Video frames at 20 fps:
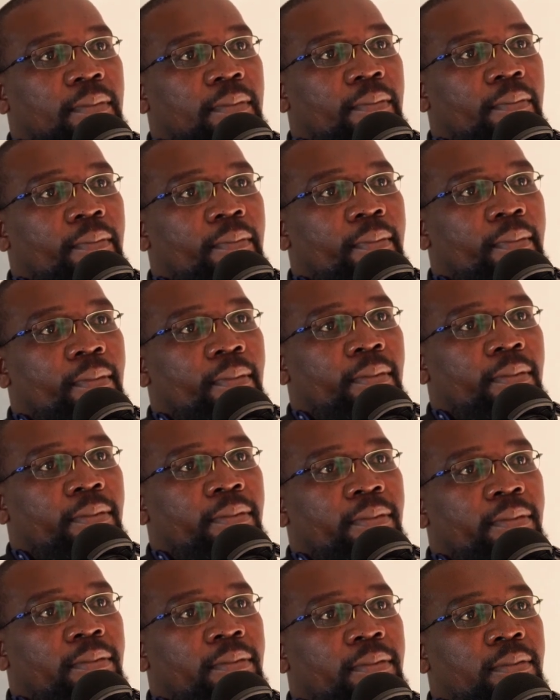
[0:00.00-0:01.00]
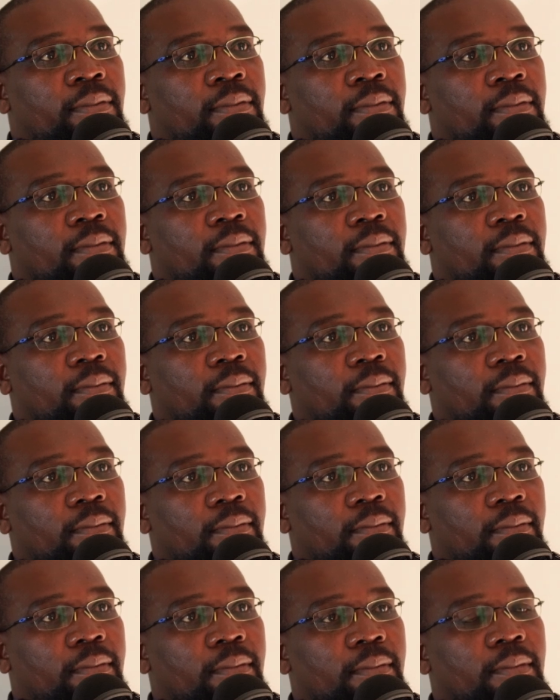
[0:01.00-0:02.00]
whatever umthetho
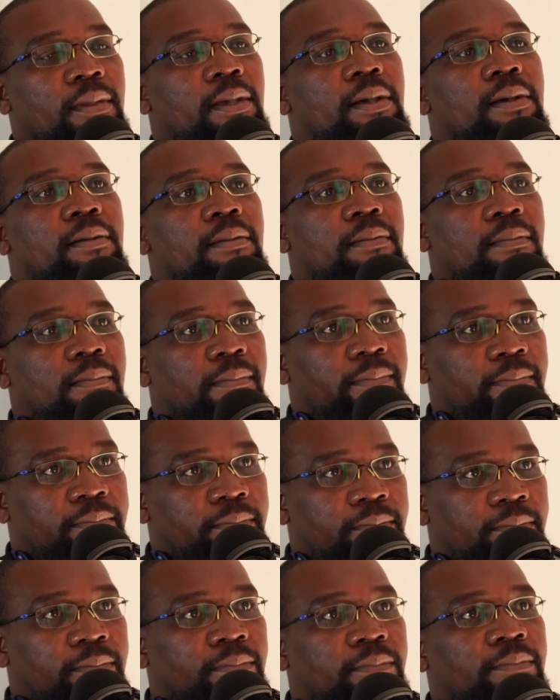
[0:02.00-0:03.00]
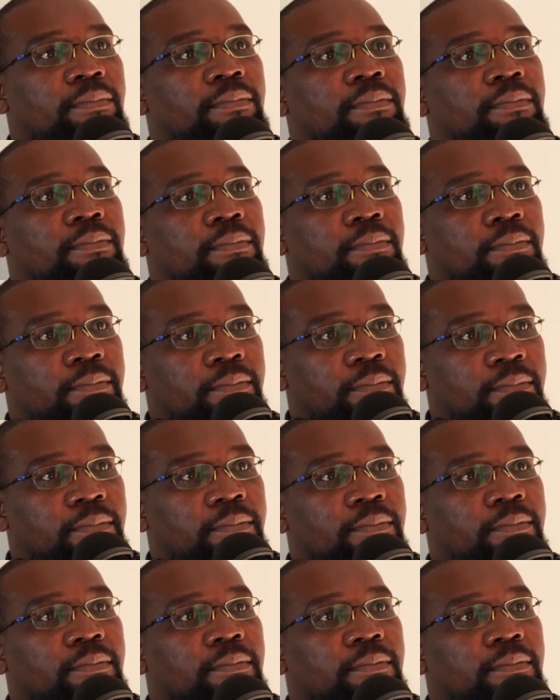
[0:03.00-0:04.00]
uzokulandela, the buck
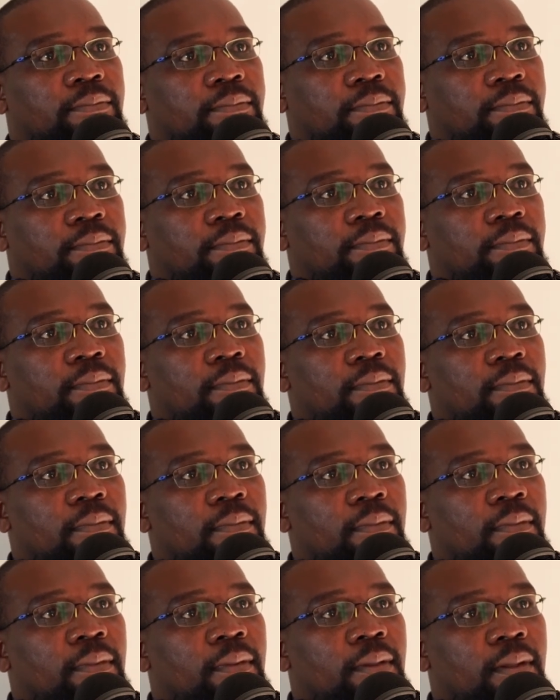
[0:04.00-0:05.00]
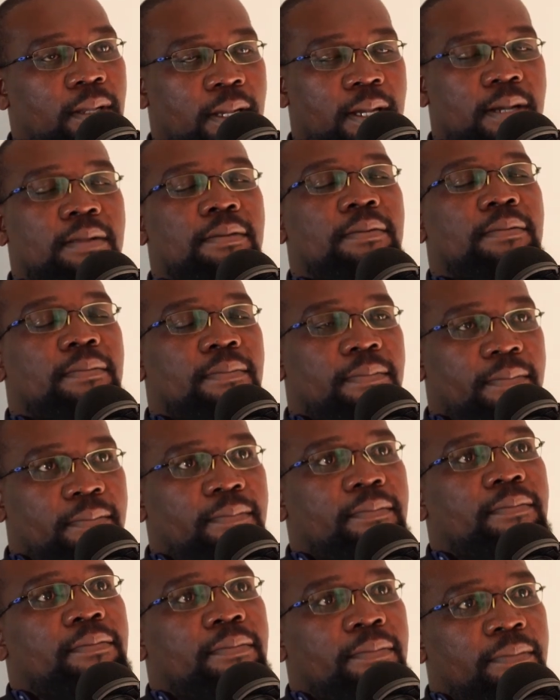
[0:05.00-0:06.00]
stops with you.
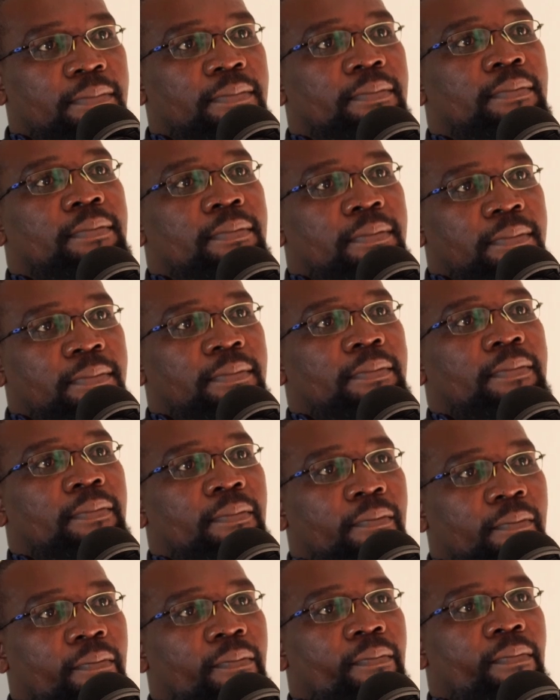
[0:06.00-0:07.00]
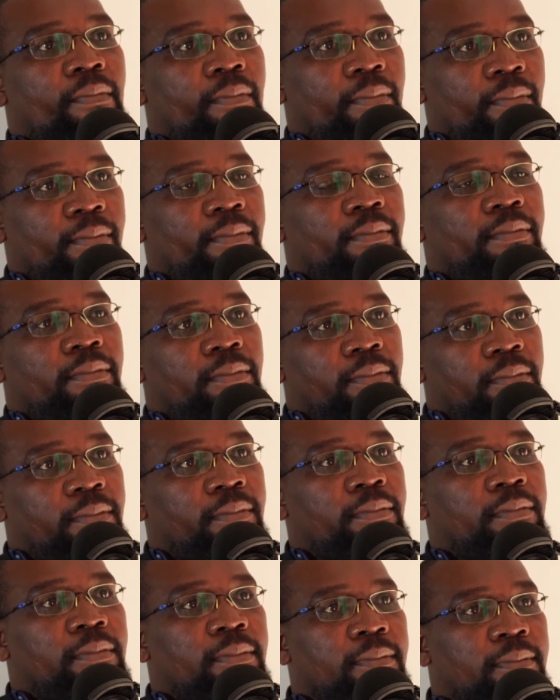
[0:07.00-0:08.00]
And if there's no discipline
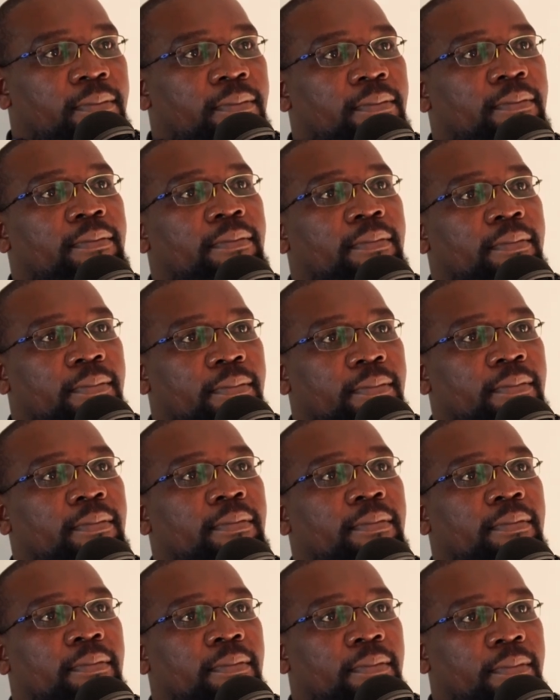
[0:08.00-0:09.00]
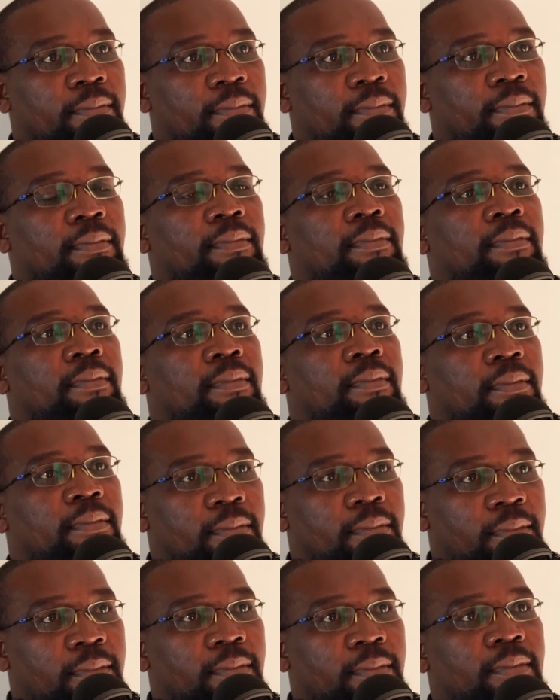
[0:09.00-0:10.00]
in you to
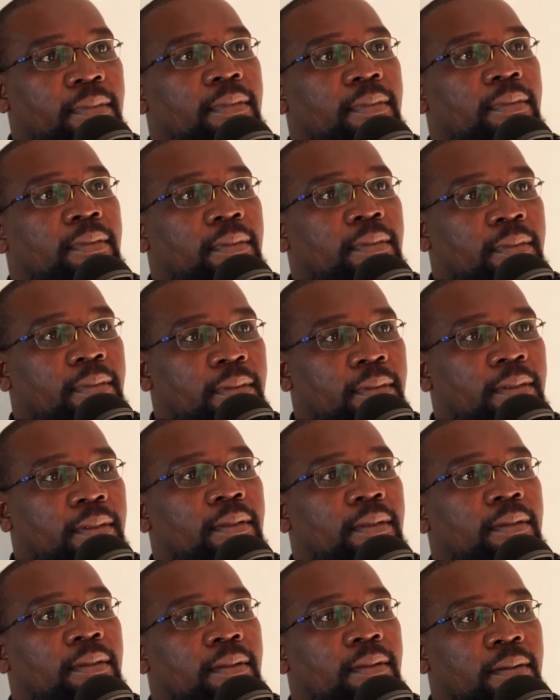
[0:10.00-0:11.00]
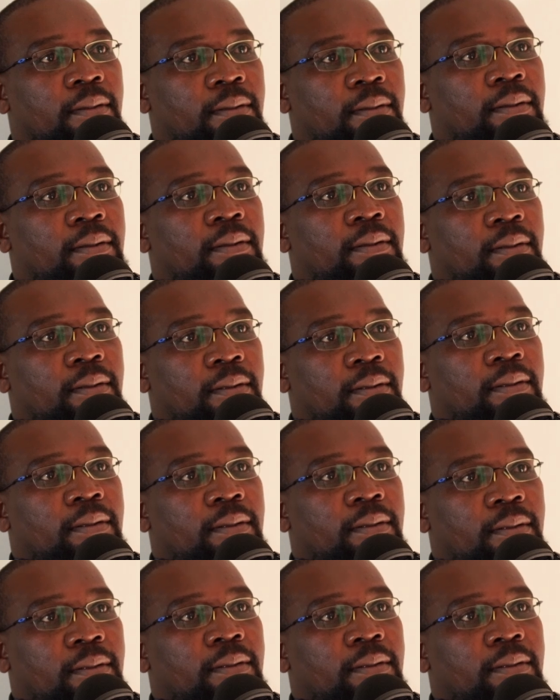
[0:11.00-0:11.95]
stand and say, okay,